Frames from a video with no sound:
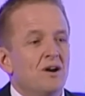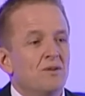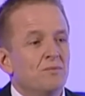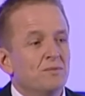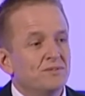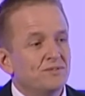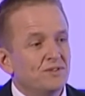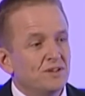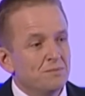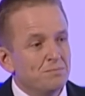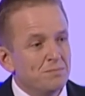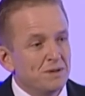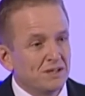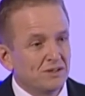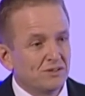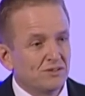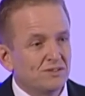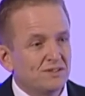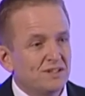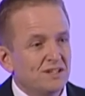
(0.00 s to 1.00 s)
We've seen a
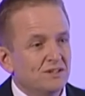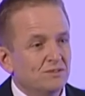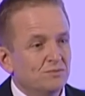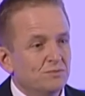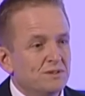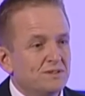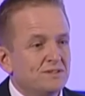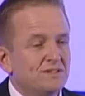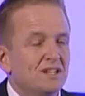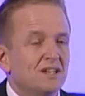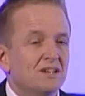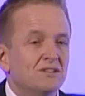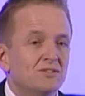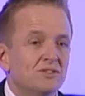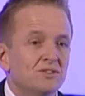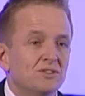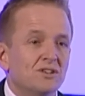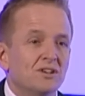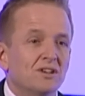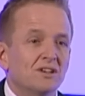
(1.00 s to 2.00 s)
big deal with De La
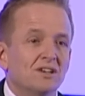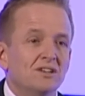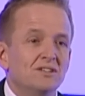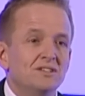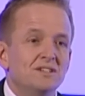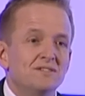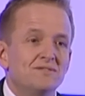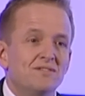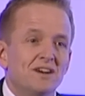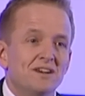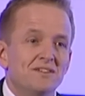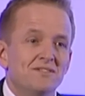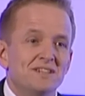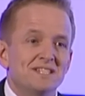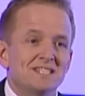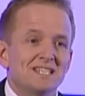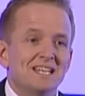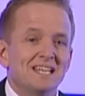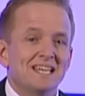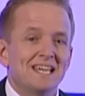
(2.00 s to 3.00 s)
Rue concluded very
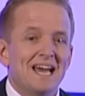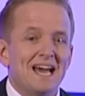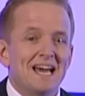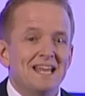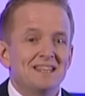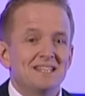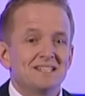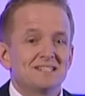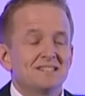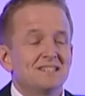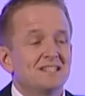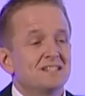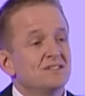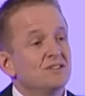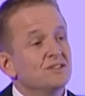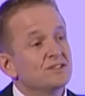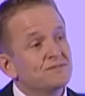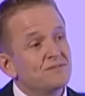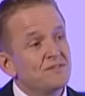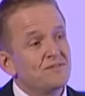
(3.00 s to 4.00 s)
recently. And there's
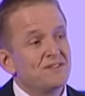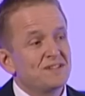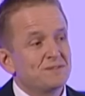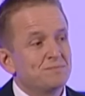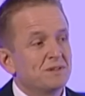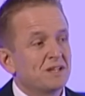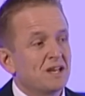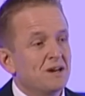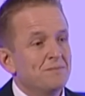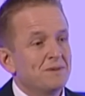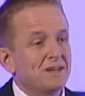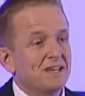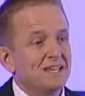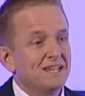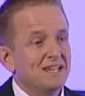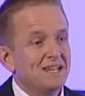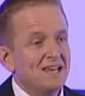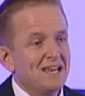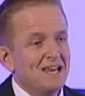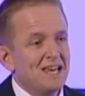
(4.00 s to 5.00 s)
lots of investment coming
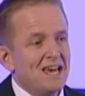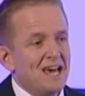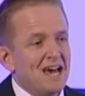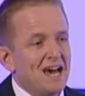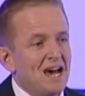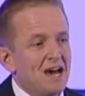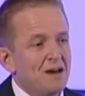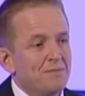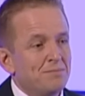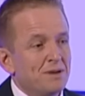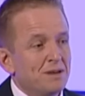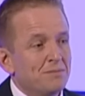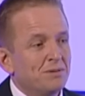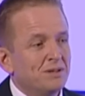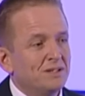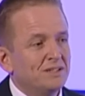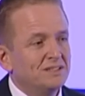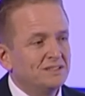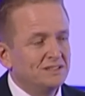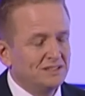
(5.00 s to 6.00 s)
in and
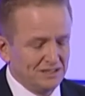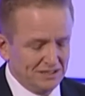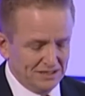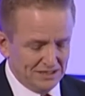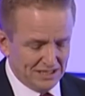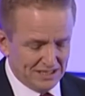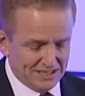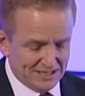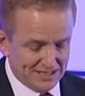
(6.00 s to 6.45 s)
people are